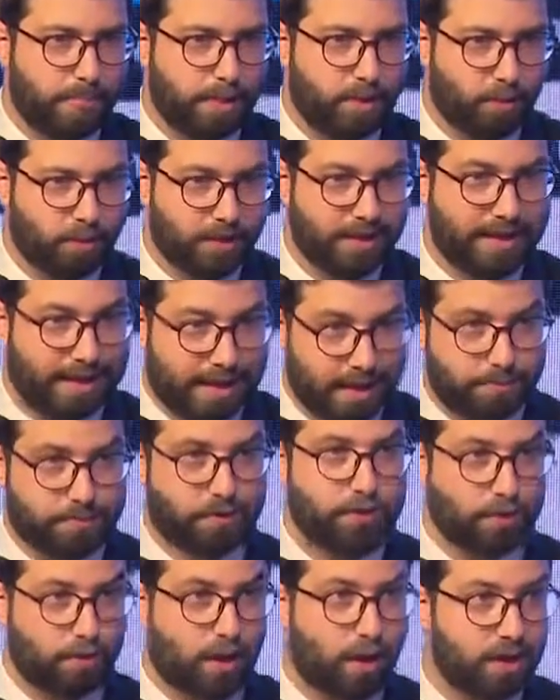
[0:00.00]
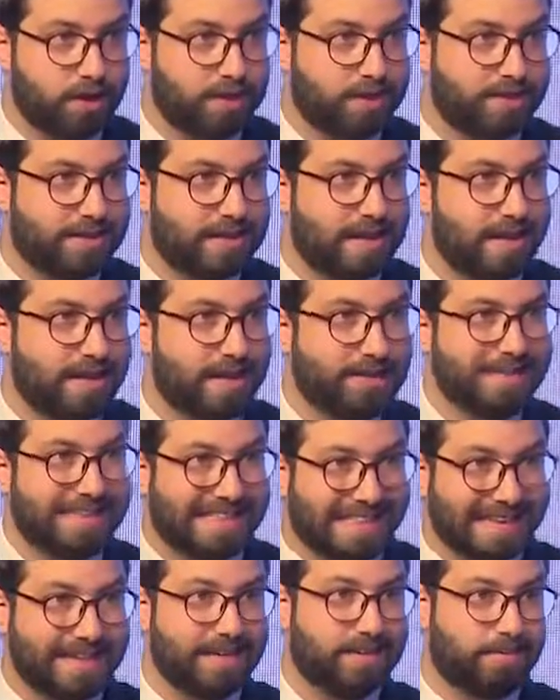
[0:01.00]
really helps you harness that is
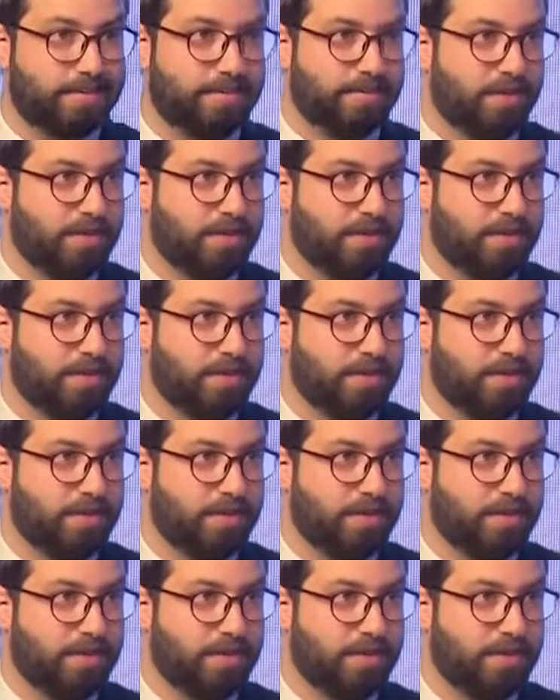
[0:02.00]
data.